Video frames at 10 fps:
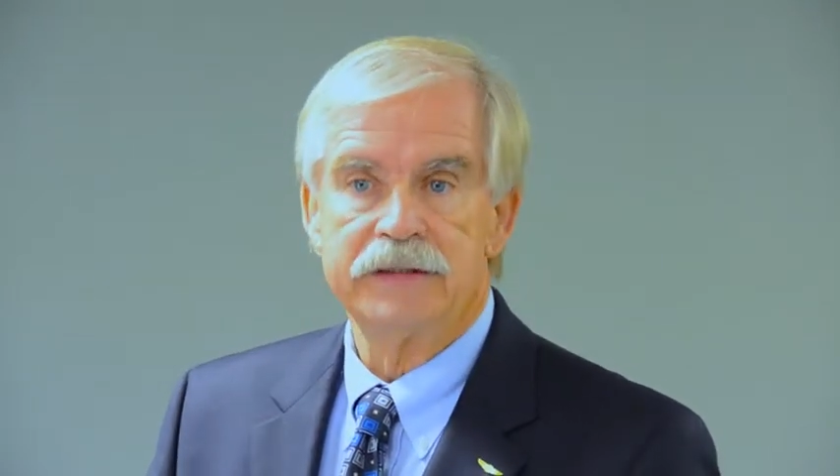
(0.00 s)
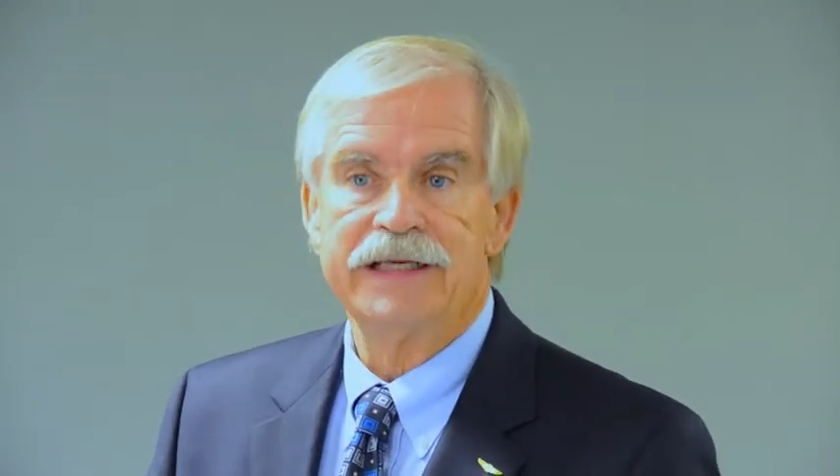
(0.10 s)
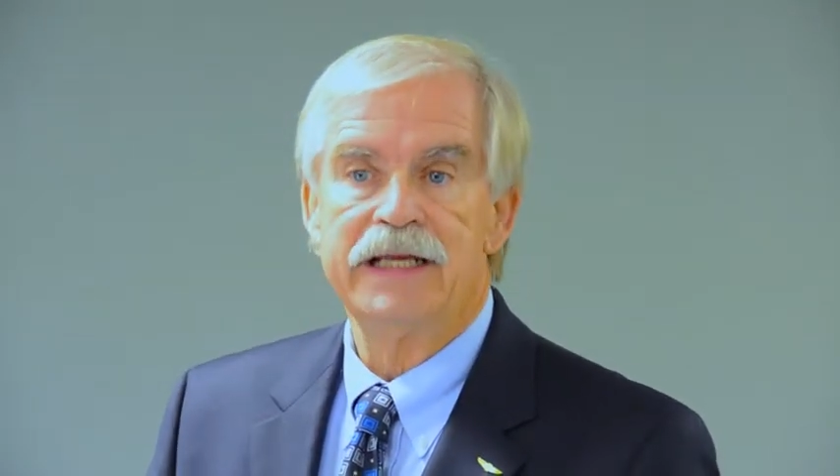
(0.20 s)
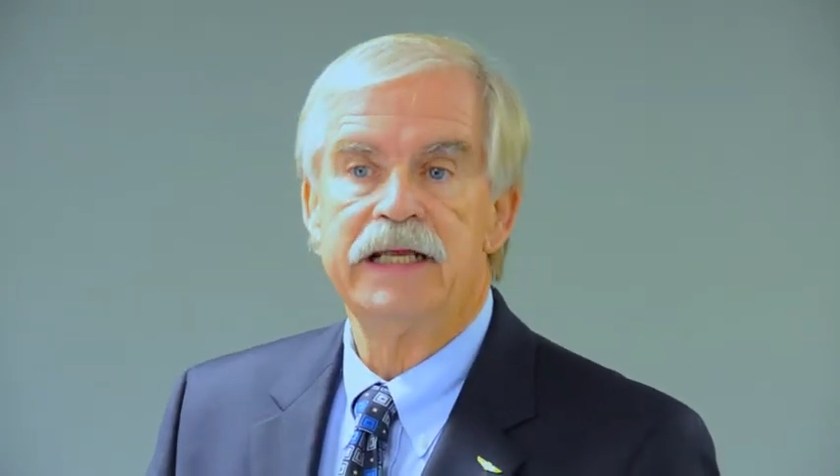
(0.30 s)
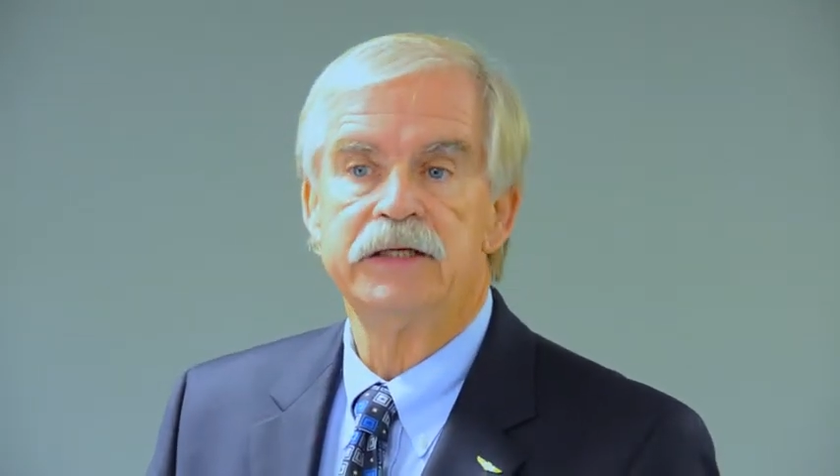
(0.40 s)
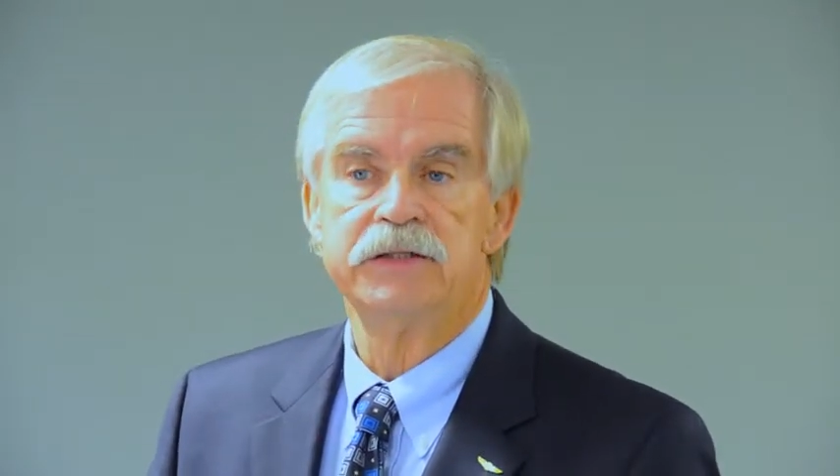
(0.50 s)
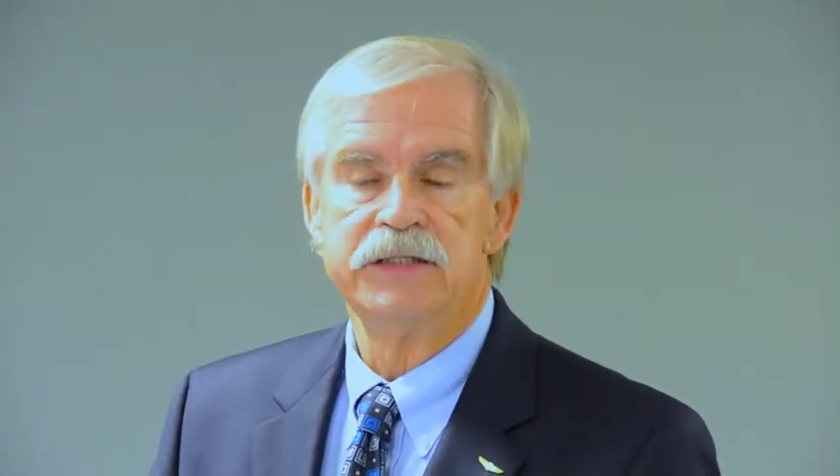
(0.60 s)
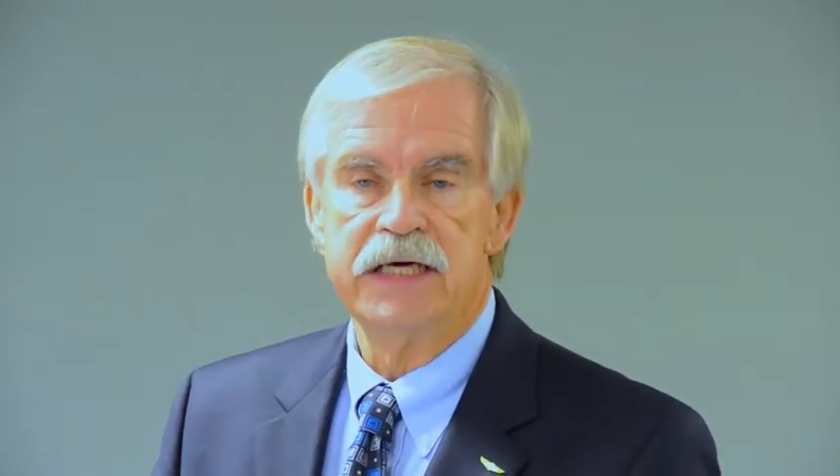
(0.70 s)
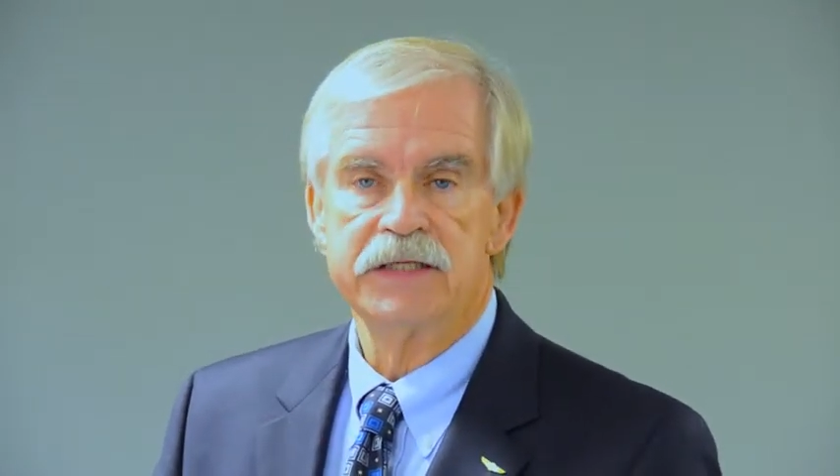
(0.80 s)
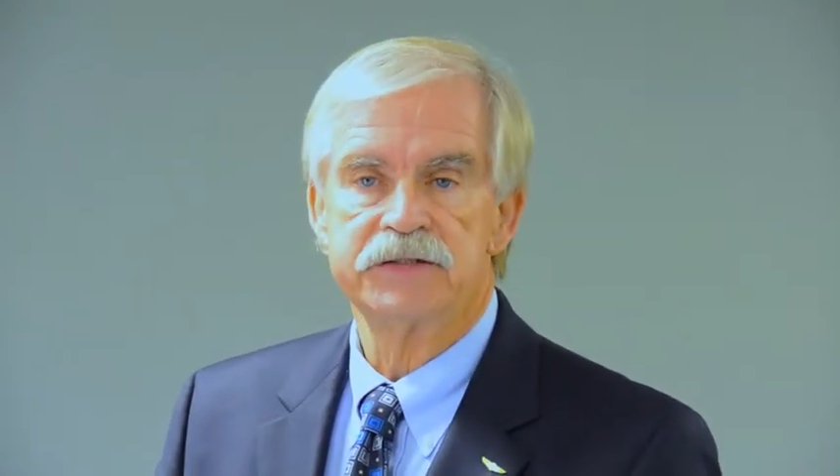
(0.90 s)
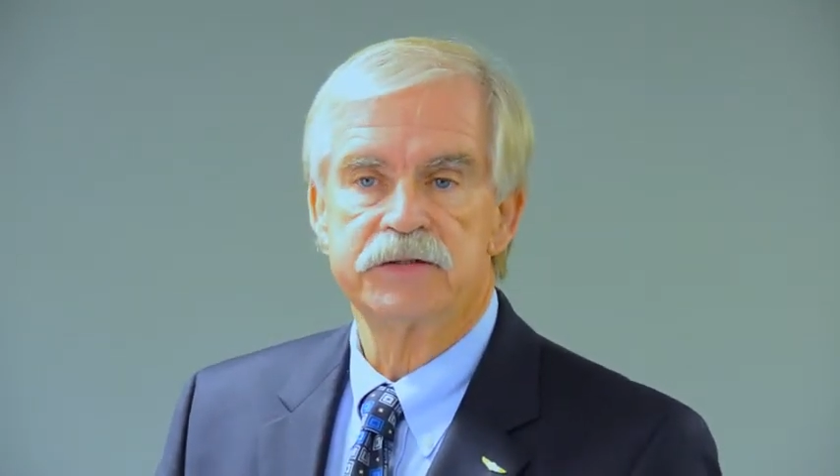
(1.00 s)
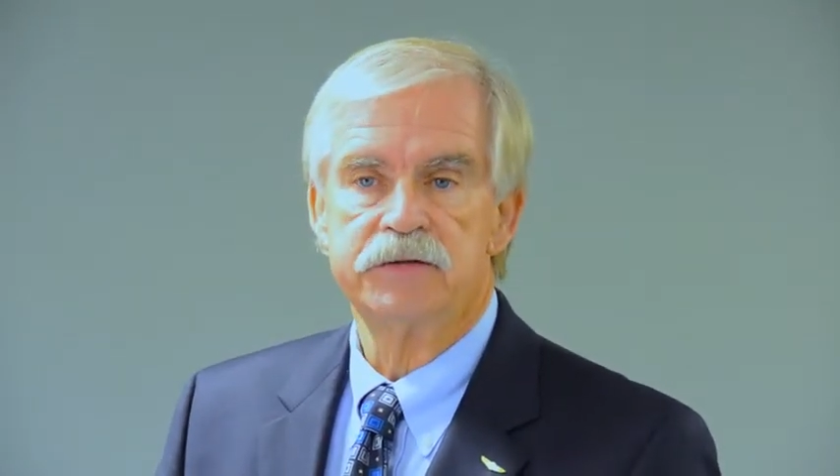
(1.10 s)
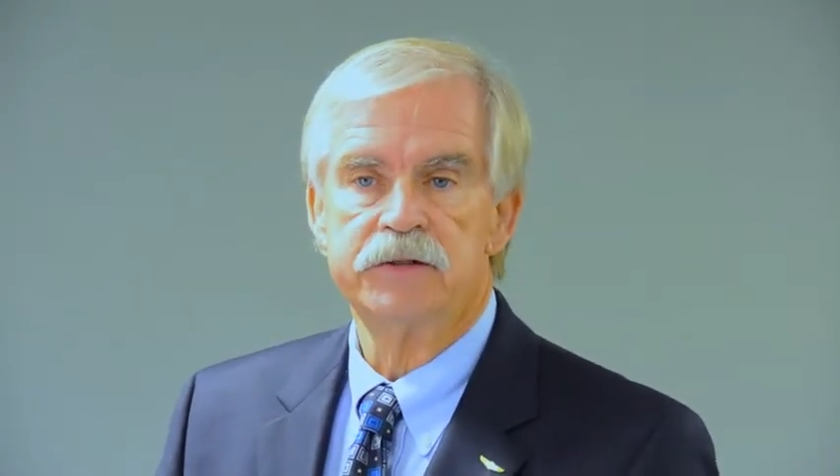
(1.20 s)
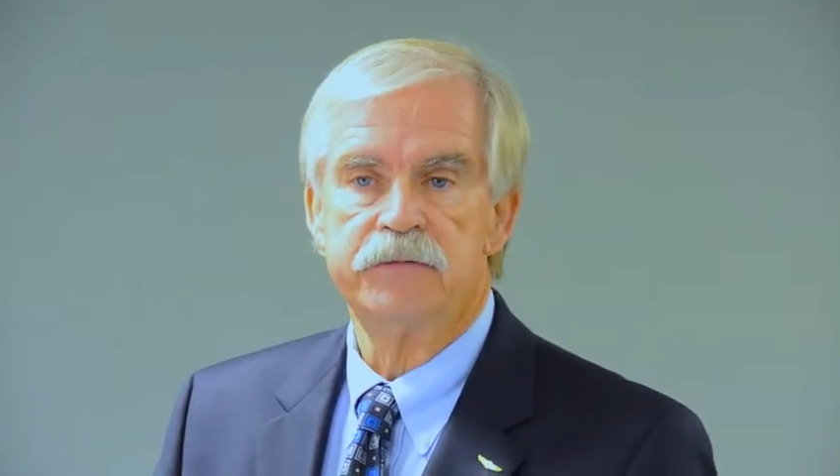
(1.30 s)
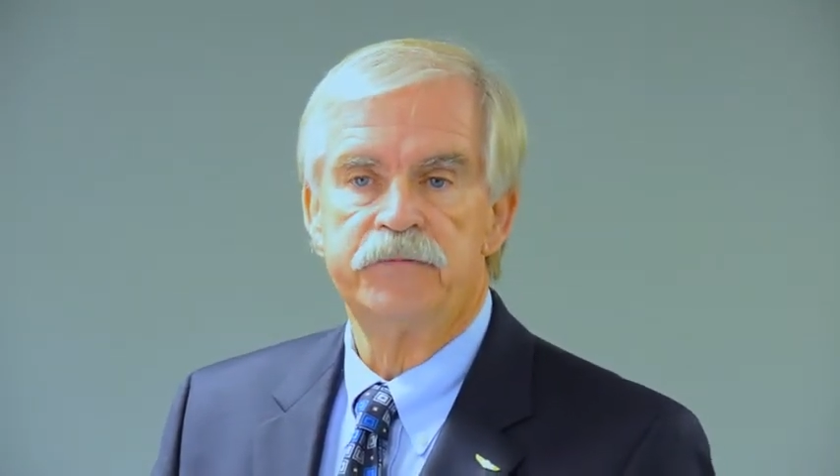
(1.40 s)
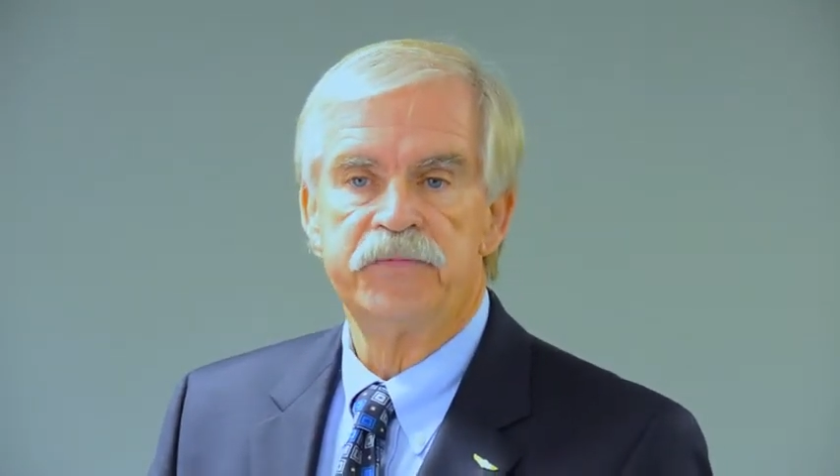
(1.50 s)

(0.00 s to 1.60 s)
getting to yes sooner.